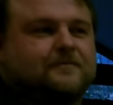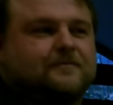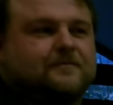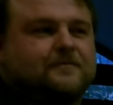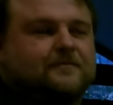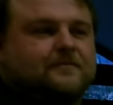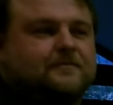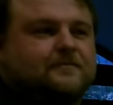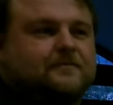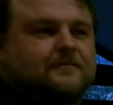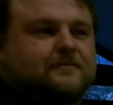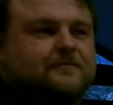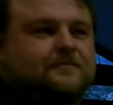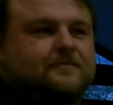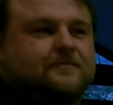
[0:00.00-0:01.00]

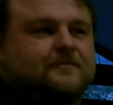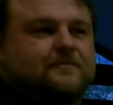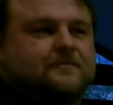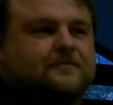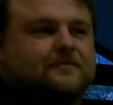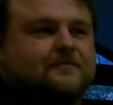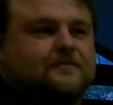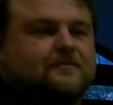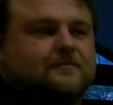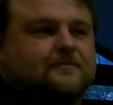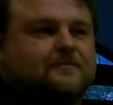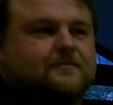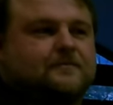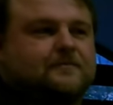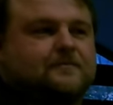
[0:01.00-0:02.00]

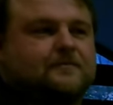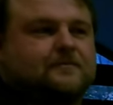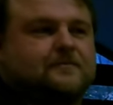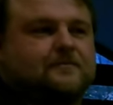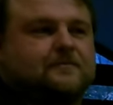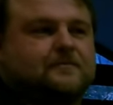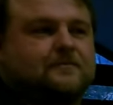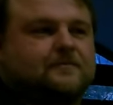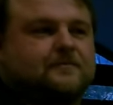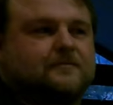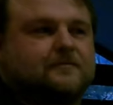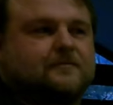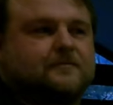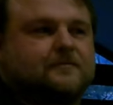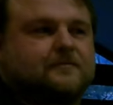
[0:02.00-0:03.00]

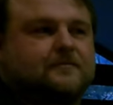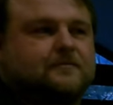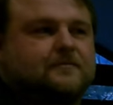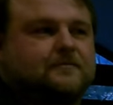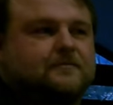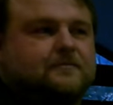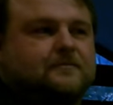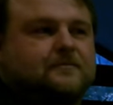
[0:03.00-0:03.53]
(silent)